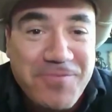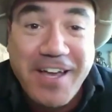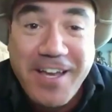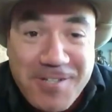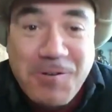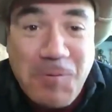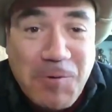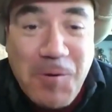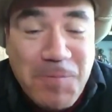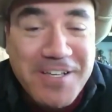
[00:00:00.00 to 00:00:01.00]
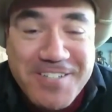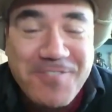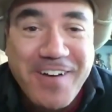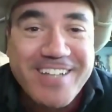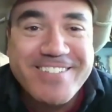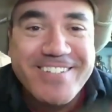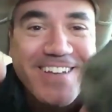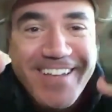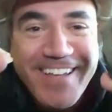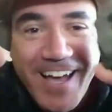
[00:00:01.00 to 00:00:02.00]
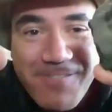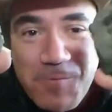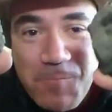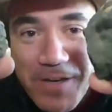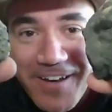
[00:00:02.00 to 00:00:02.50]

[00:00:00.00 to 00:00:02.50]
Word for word: Dinosaur poop is a fossil. I have this big